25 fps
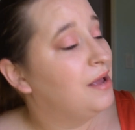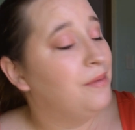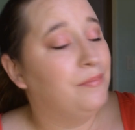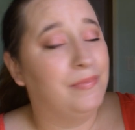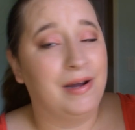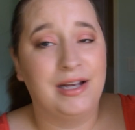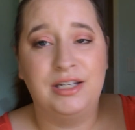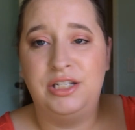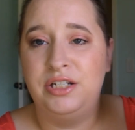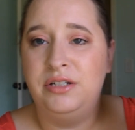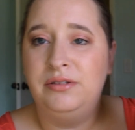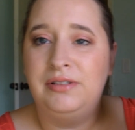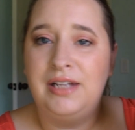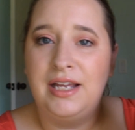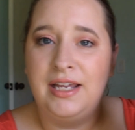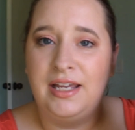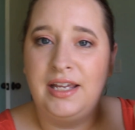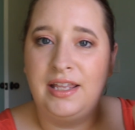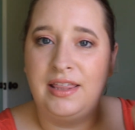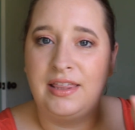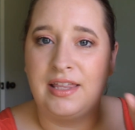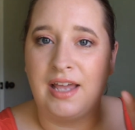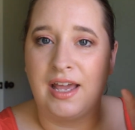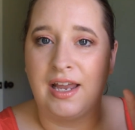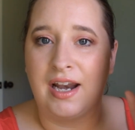But I do
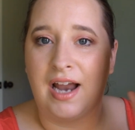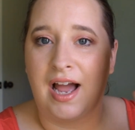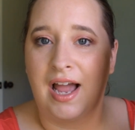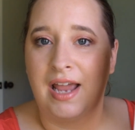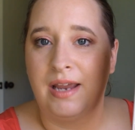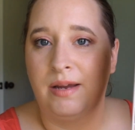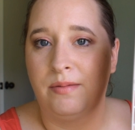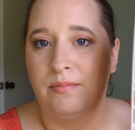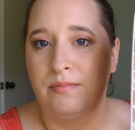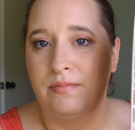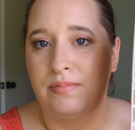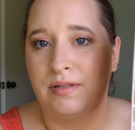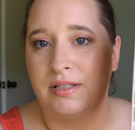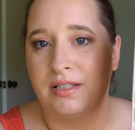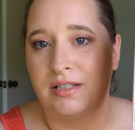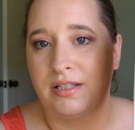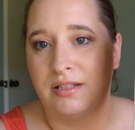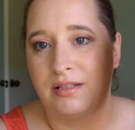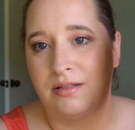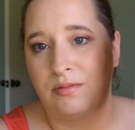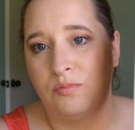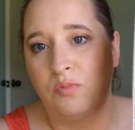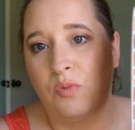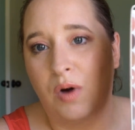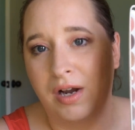like that I'm
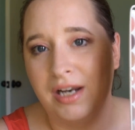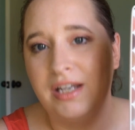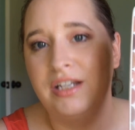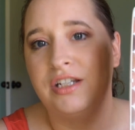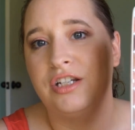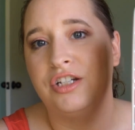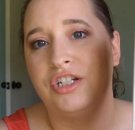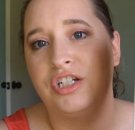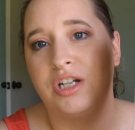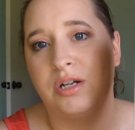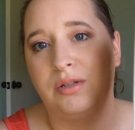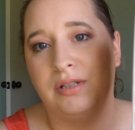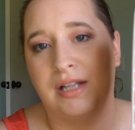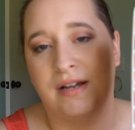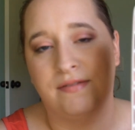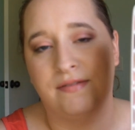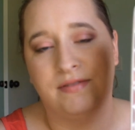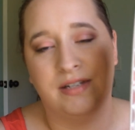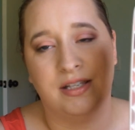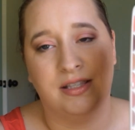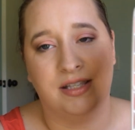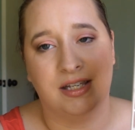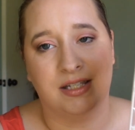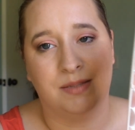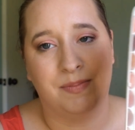wanting to show love
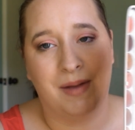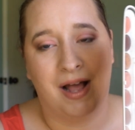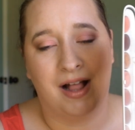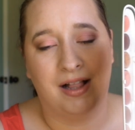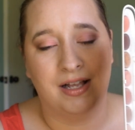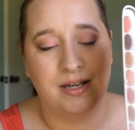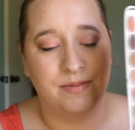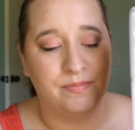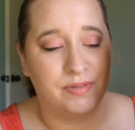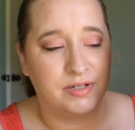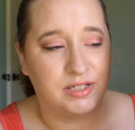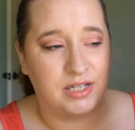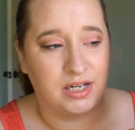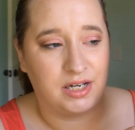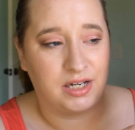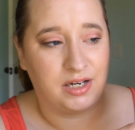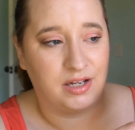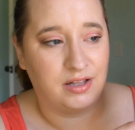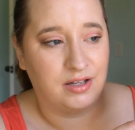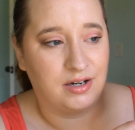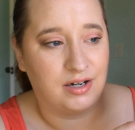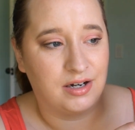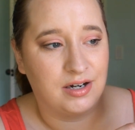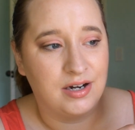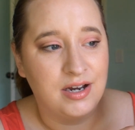to this palette in
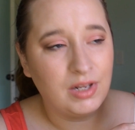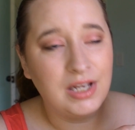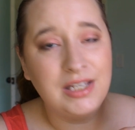particular.